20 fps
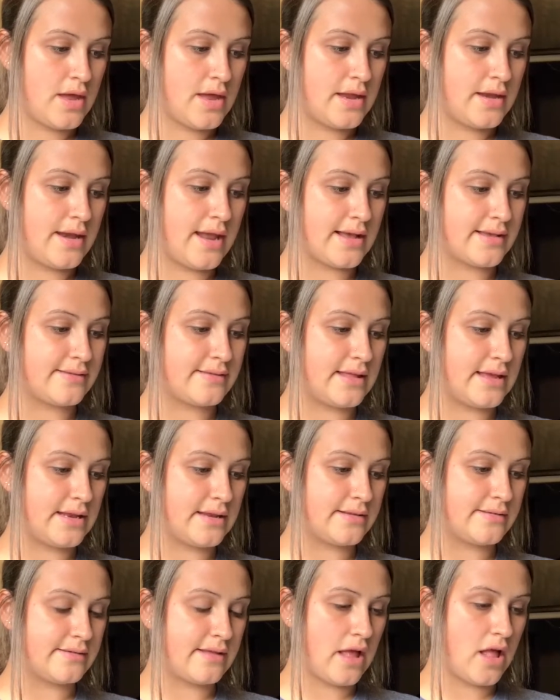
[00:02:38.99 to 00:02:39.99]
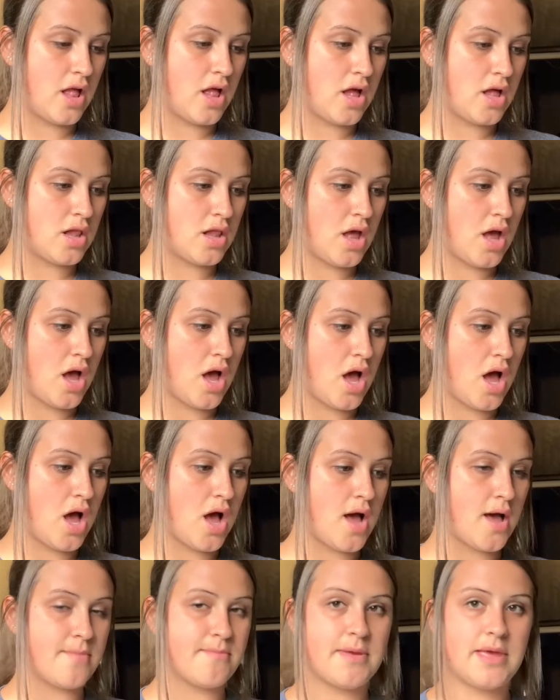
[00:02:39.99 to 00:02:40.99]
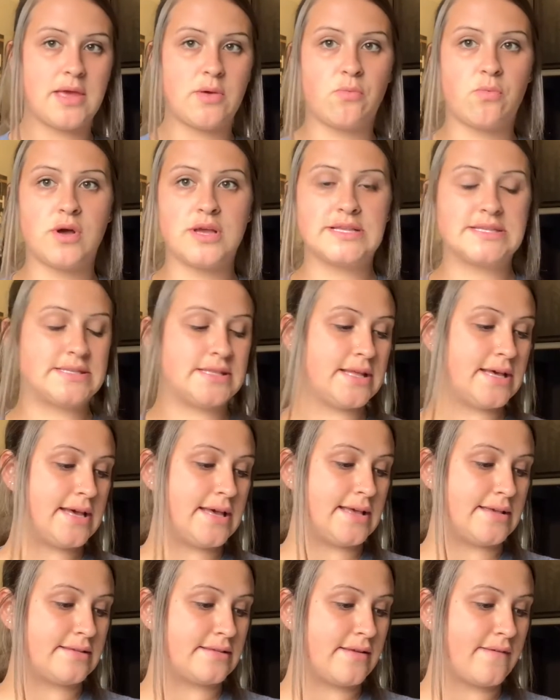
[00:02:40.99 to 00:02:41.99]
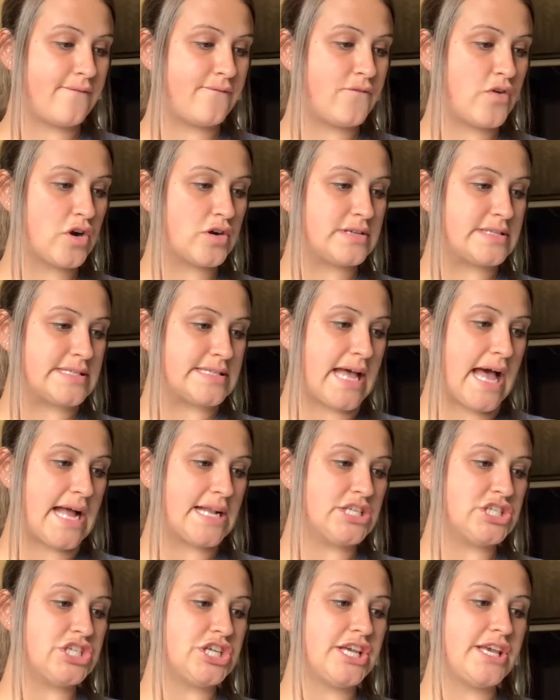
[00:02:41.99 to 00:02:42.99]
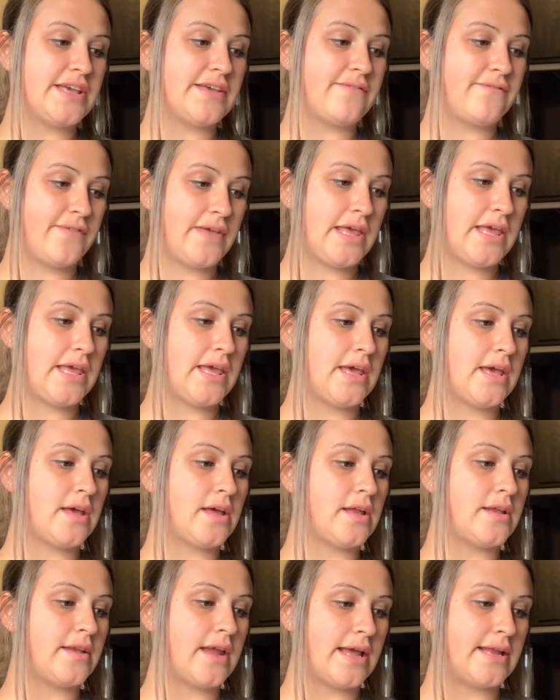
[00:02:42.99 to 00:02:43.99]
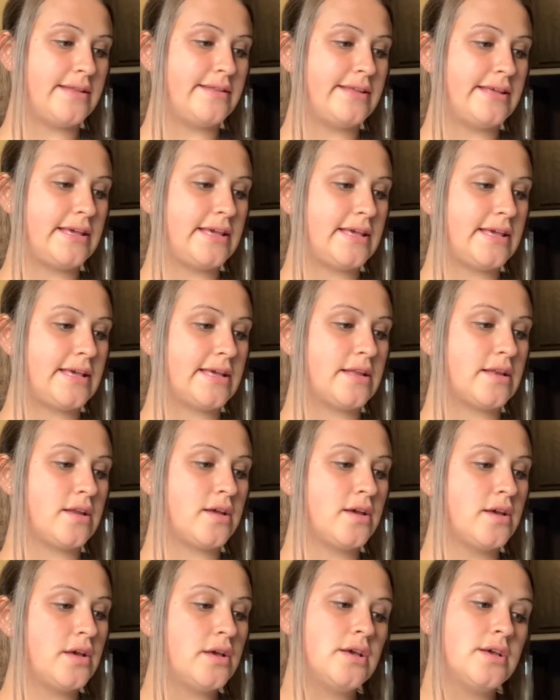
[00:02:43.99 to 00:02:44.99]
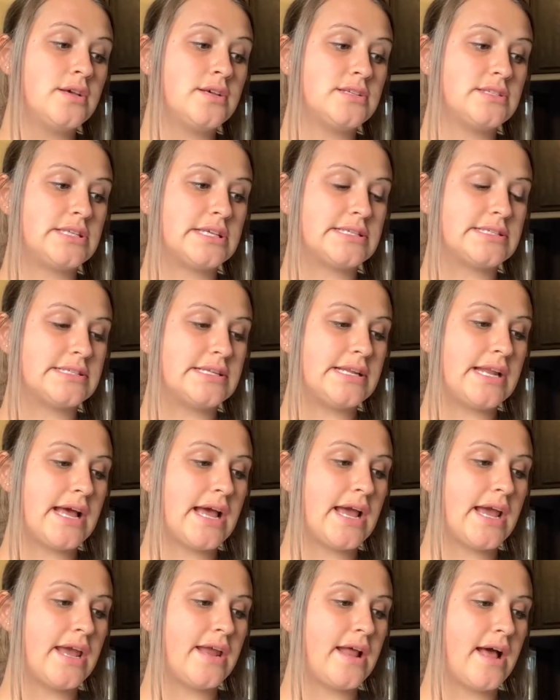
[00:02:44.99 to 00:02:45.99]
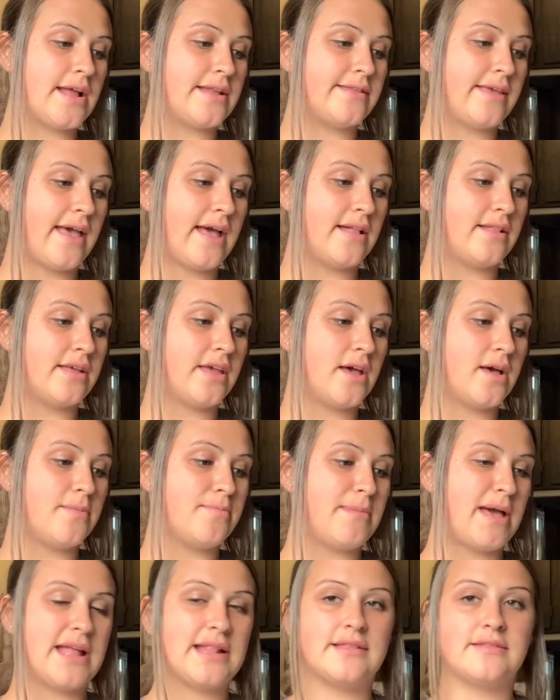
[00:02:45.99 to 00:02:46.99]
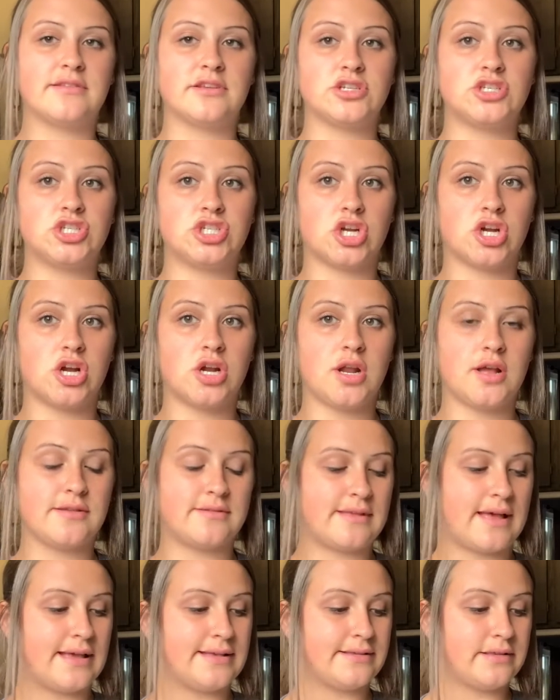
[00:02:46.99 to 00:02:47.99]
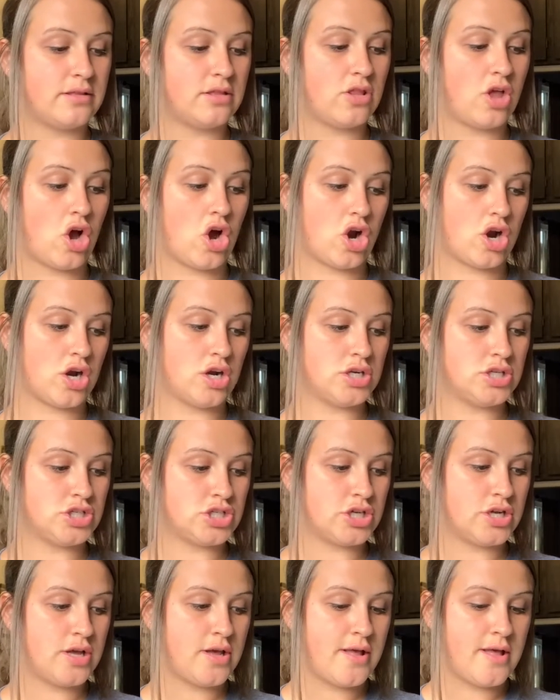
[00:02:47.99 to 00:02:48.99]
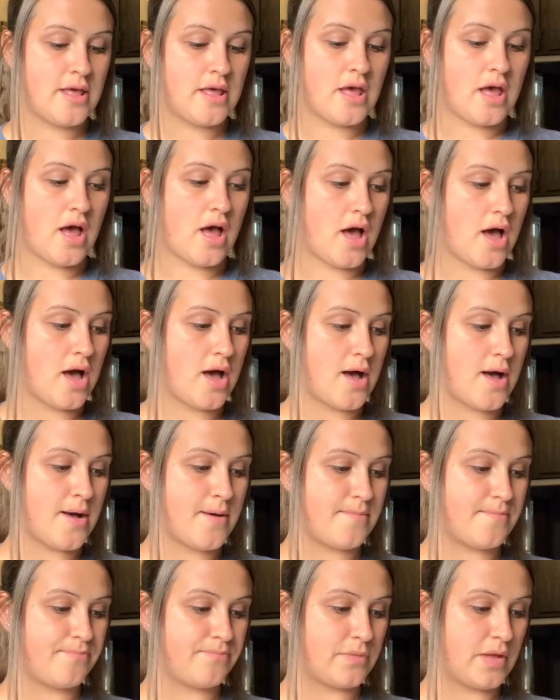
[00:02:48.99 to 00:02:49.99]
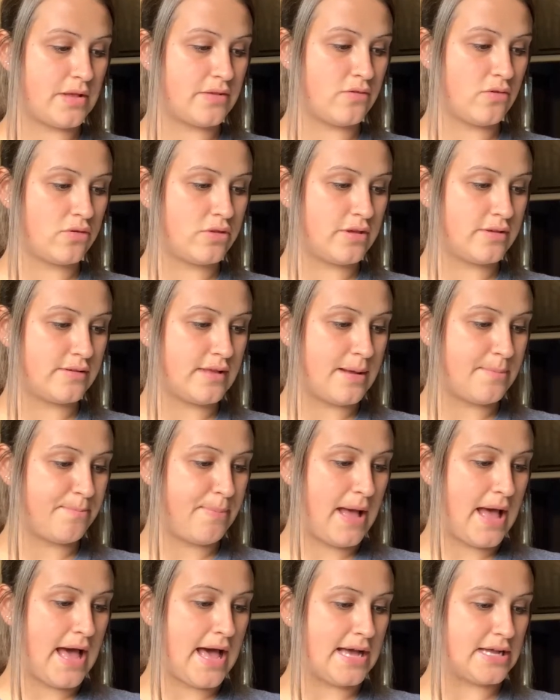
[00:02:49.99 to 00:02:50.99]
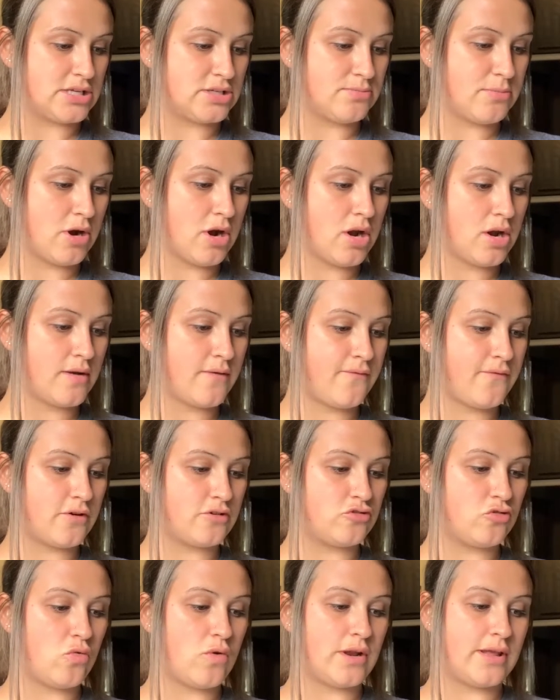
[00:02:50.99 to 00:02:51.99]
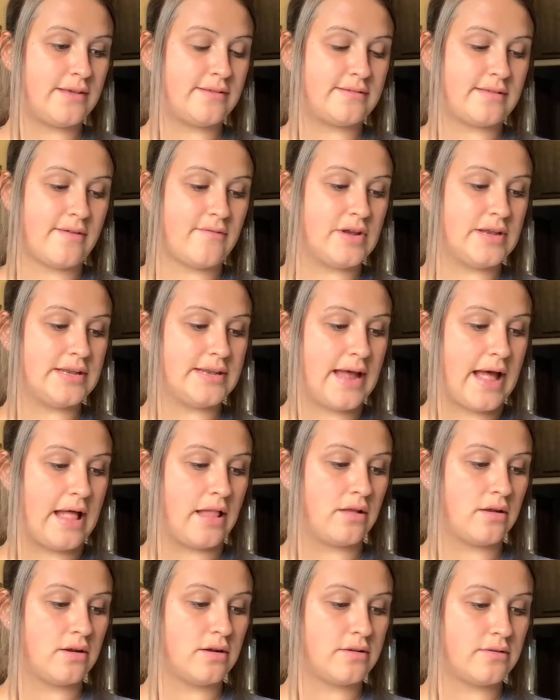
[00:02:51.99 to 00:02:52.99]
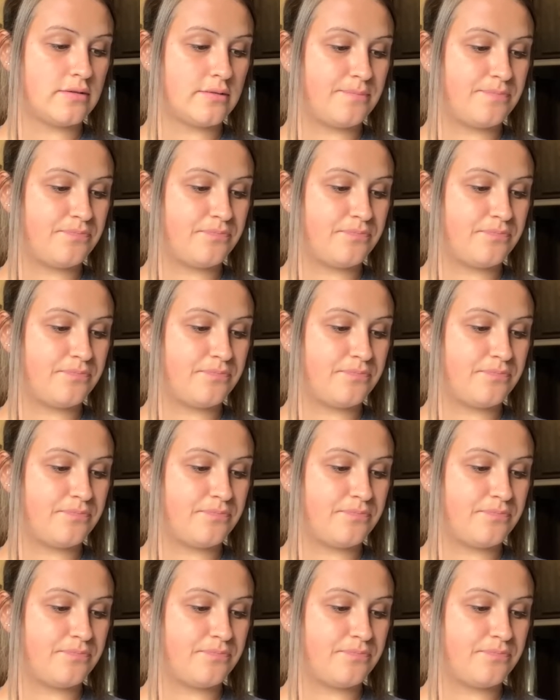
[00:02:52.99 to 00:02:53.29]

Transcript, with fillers: Next thing to sell, um, it was this Versace V nineteen sixty-nine Italia men's shirt, a size large. Um, I sold this on Poshmark for twenty-seven dollars.